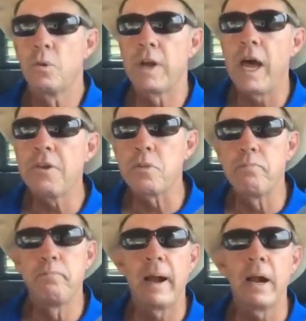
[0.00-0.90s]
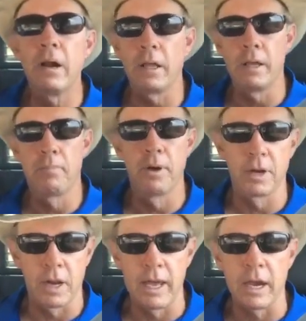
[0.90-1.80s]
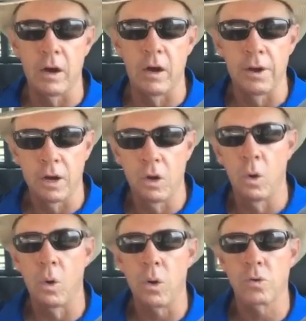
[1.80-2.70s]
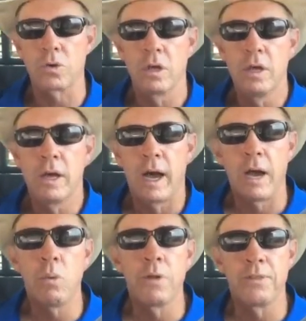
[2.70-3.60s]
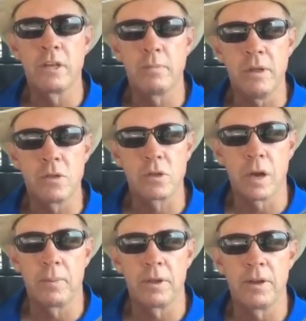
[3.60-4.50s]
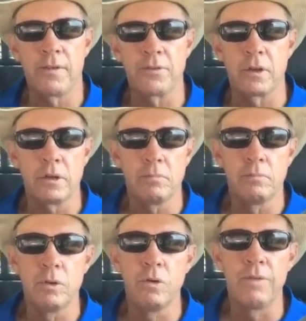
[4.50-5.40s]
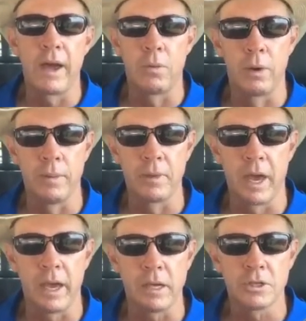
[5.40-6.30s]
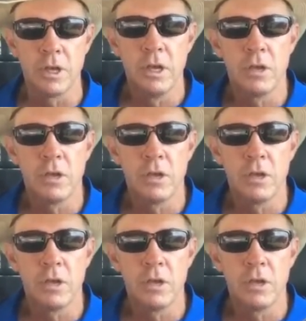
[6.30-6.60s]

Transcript: When I just barely put a leg on a horse, I want them to be supple enough to move that rib cage.